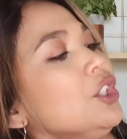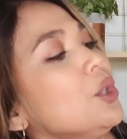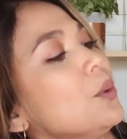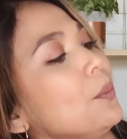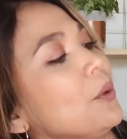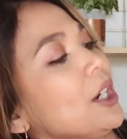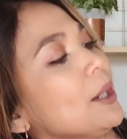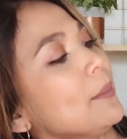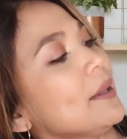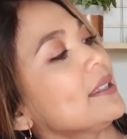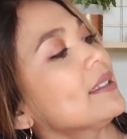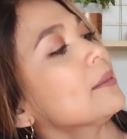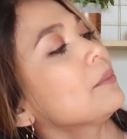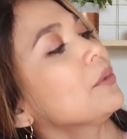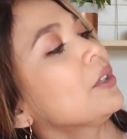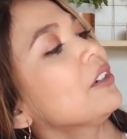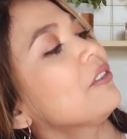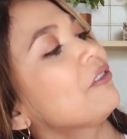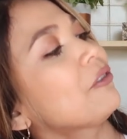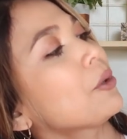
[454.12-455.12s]
you bring me
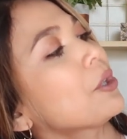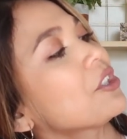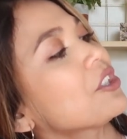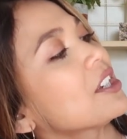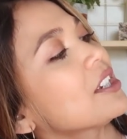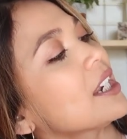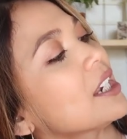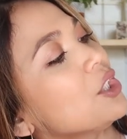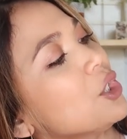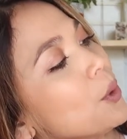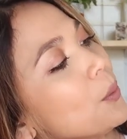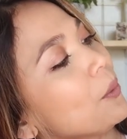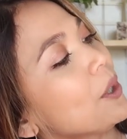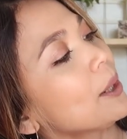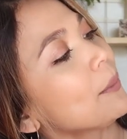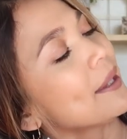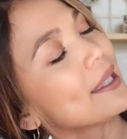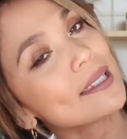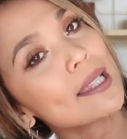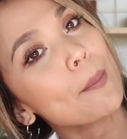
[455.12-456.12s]
some good fortune and you
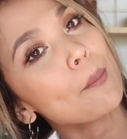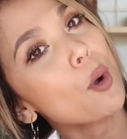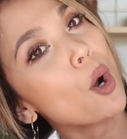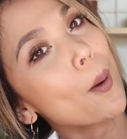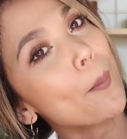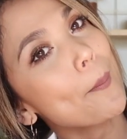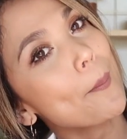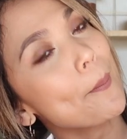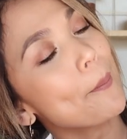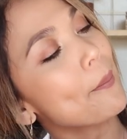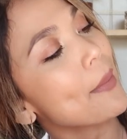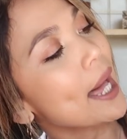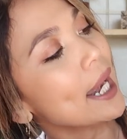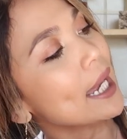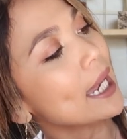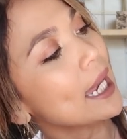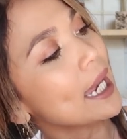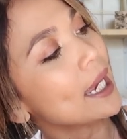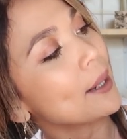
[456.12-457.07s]
bring me some more money.